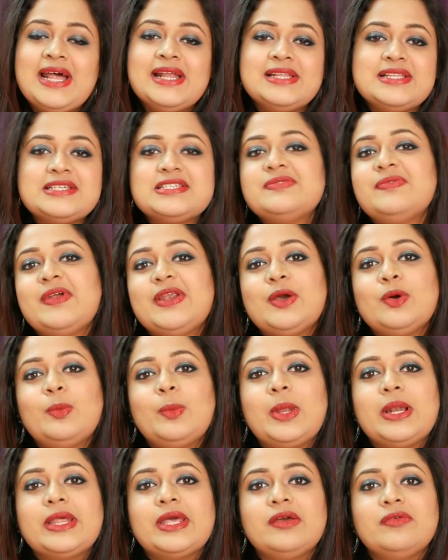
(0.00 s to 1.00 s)
This video
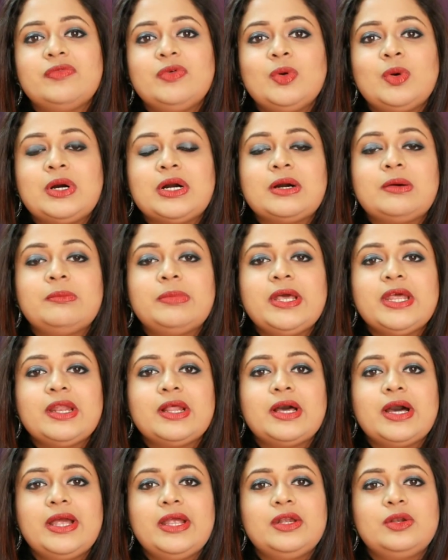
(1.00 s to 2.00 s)
will give you a
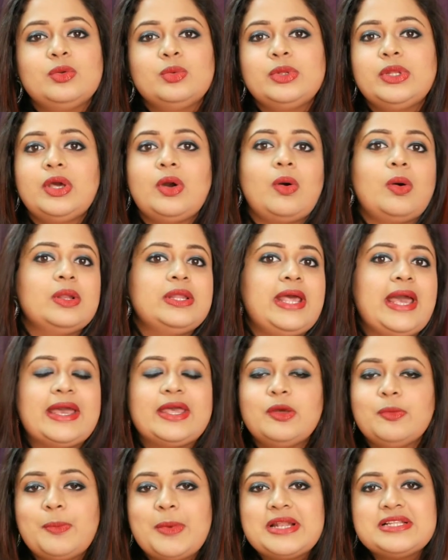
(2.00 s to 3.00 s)
complete guide to all the
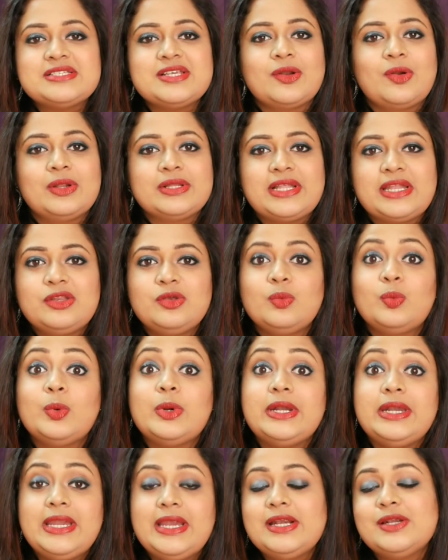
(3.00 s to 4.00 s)
equipments and all that you
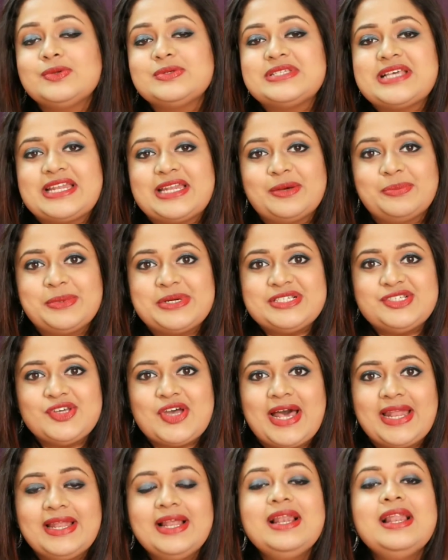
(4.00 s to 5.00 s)
would need to set up a
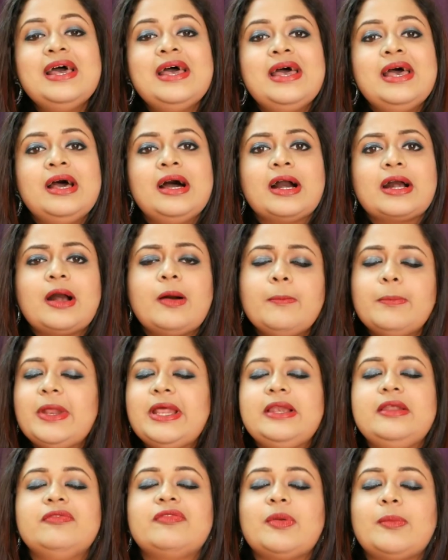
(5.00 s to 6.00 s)
channel.
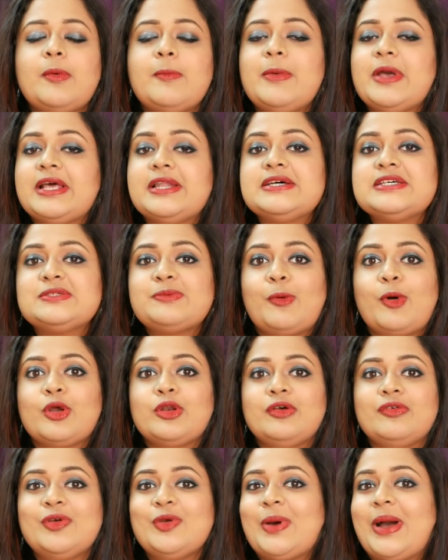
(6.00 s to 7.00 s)
Completely from a beginner's
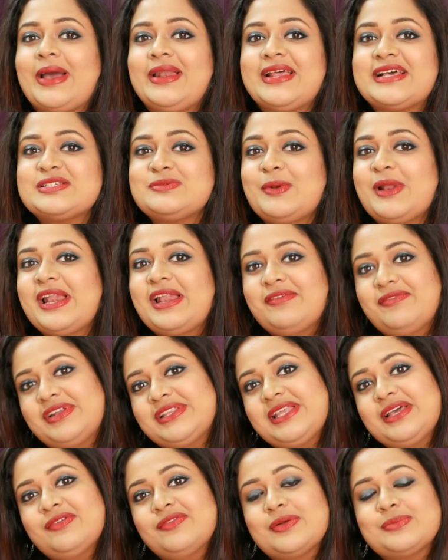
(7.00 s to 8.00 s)
point of view, I'll explain
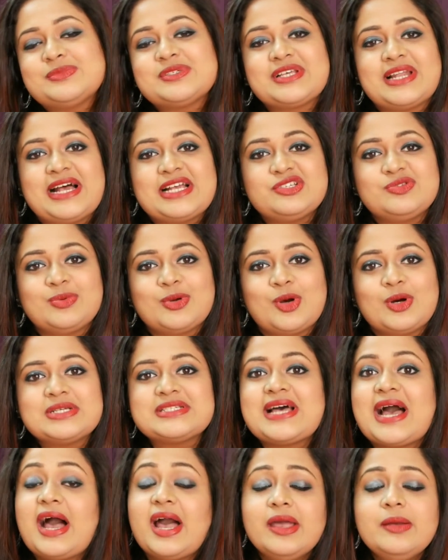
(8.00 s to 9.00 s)
everything from scratch
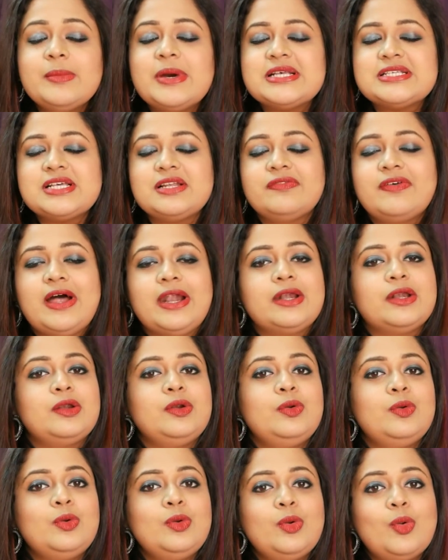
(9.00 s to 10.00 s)
because I myself had
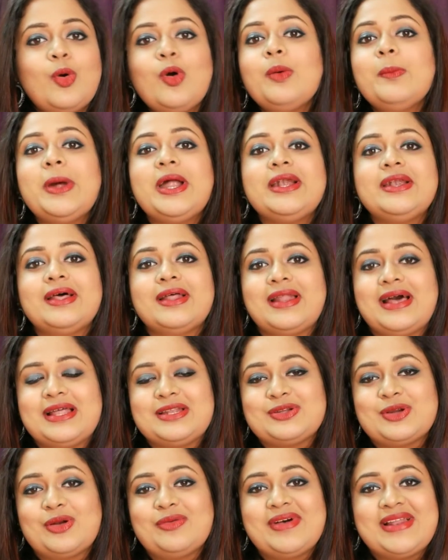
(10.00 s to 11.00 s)
no mentor
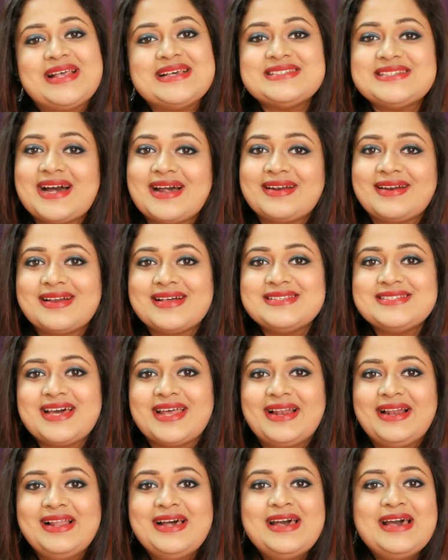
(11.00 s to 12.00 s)
at all when I started a
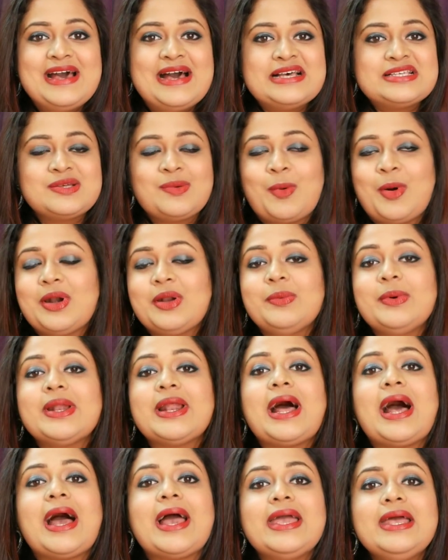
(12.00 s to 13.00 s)
channel. So
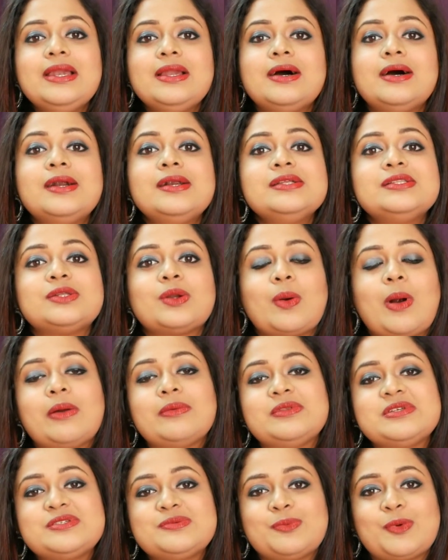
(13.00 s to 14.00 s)
whatever I learned
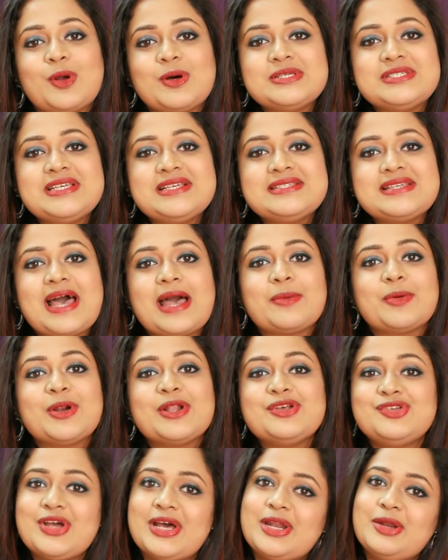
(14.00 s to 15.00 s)
throughout this process, I'm
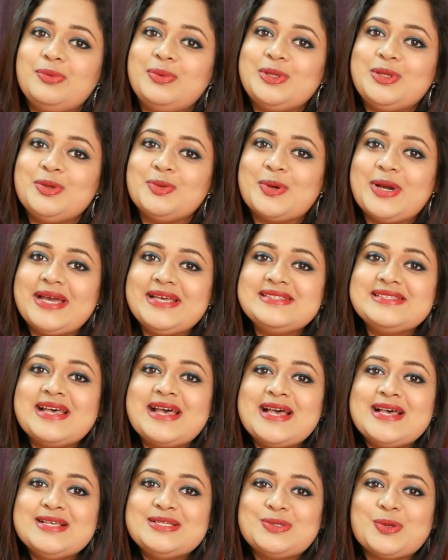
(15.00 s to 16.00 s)
going to share it with you guys.
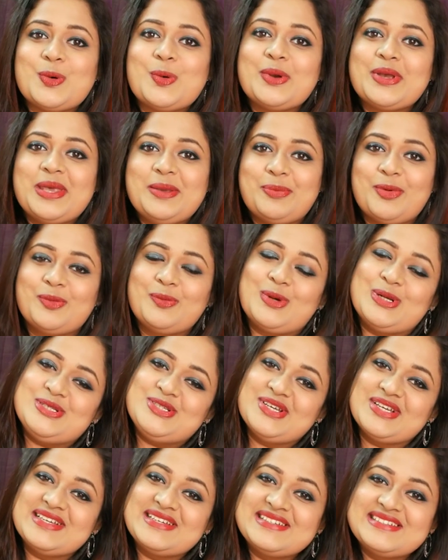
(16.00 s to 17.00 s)
So keep on
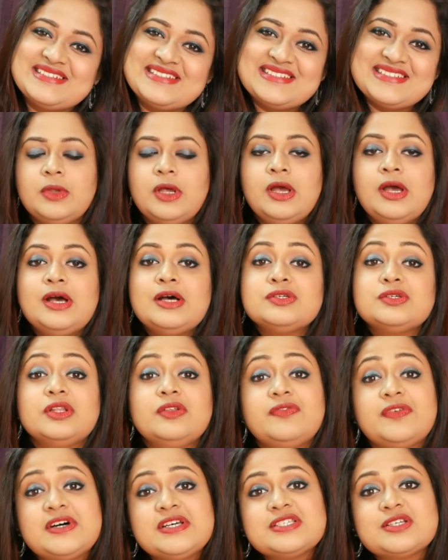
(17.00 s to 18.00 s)
watching. So
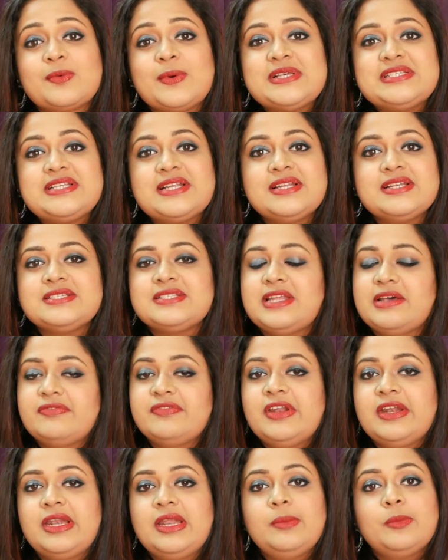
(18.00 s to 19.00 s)
the first question is
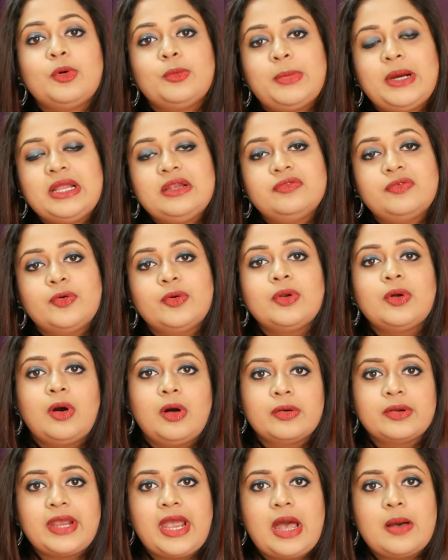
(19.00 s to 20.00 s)
definitely mobile phone
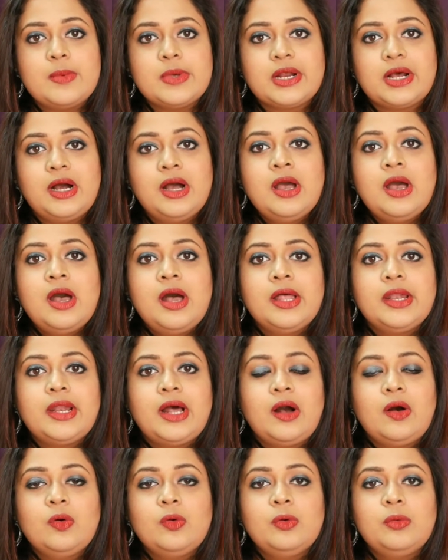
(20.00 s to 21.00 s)
or camera.
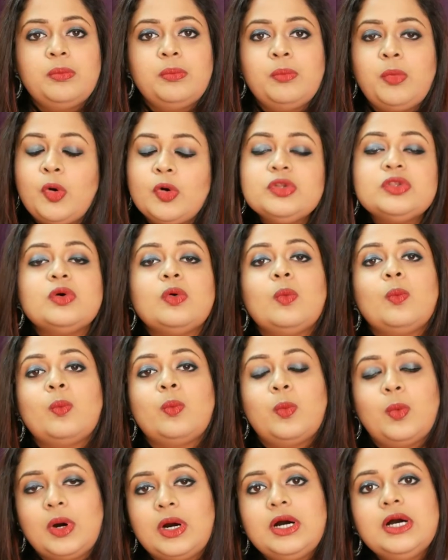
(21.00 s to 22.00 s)
Now both
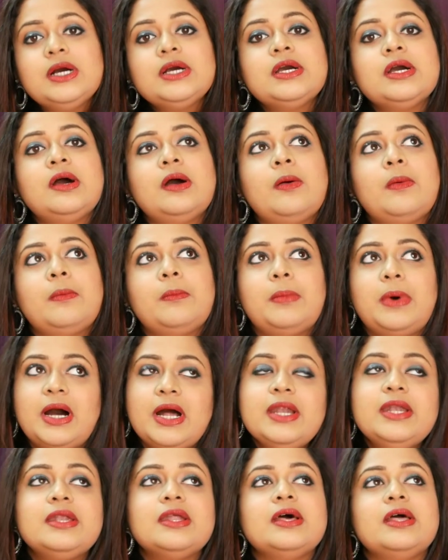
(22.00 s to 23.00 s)
work,
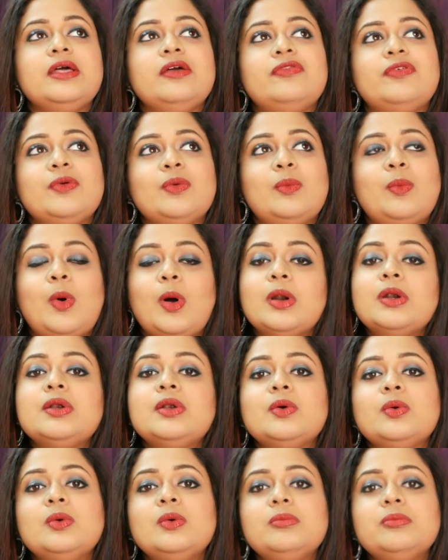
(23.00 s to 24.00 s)
but if you
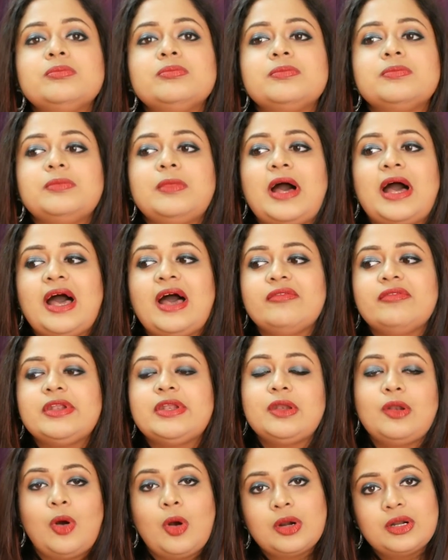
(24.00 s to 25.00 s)
want to have
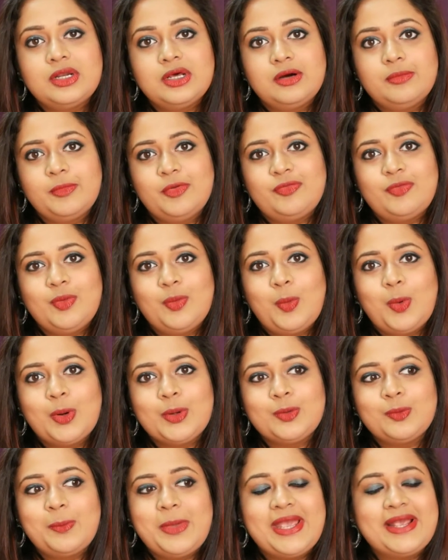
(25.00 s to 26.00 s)
it long term, if you
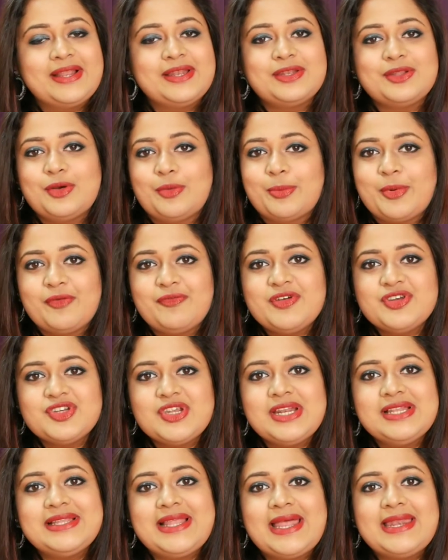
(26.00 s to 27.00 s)
want to make it your
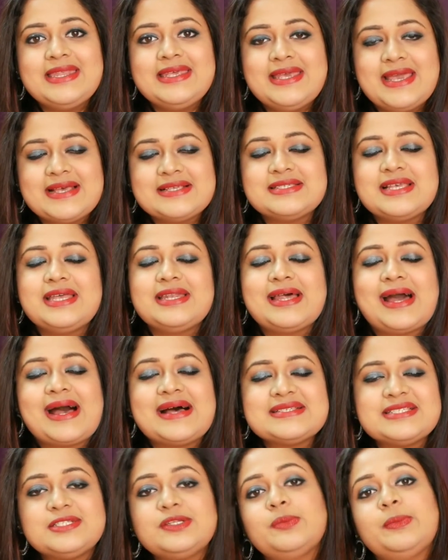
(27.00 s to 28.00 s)
profession, then yes, it
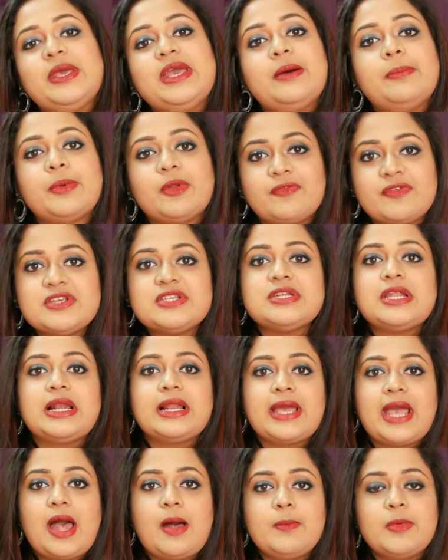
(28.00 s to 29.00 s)
has to be a
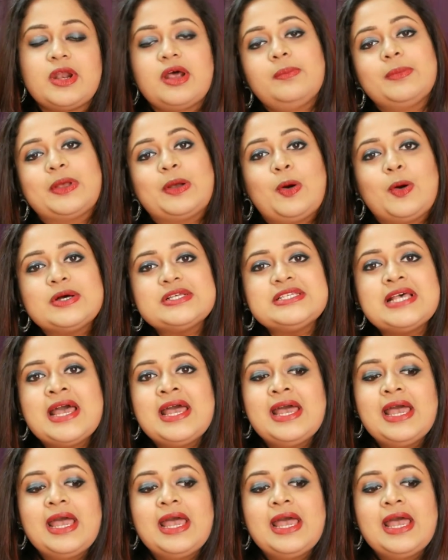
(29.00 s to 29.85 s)
professional camera because